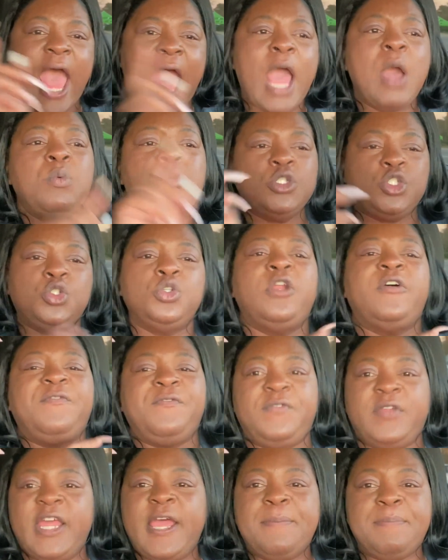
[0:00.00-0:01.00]
I want you to
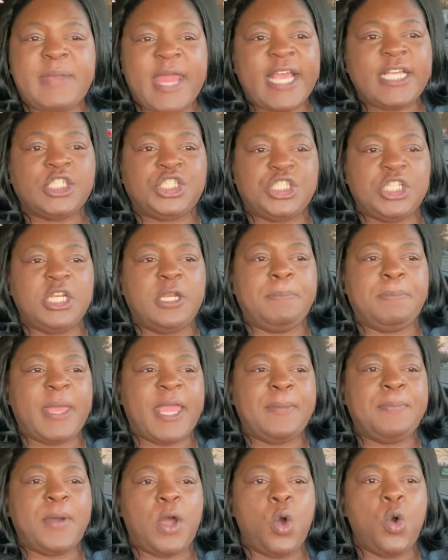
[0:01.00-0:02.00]
flip that sheet of
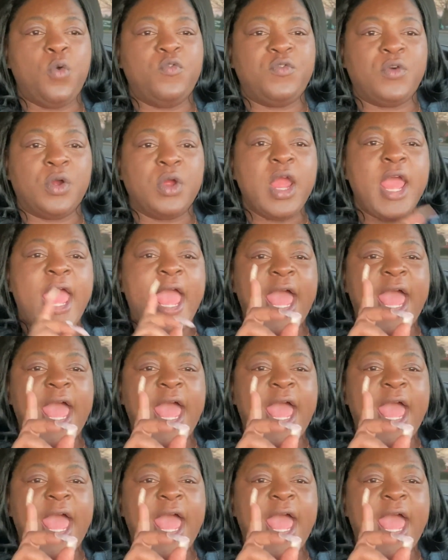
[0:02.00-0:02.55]
paper over.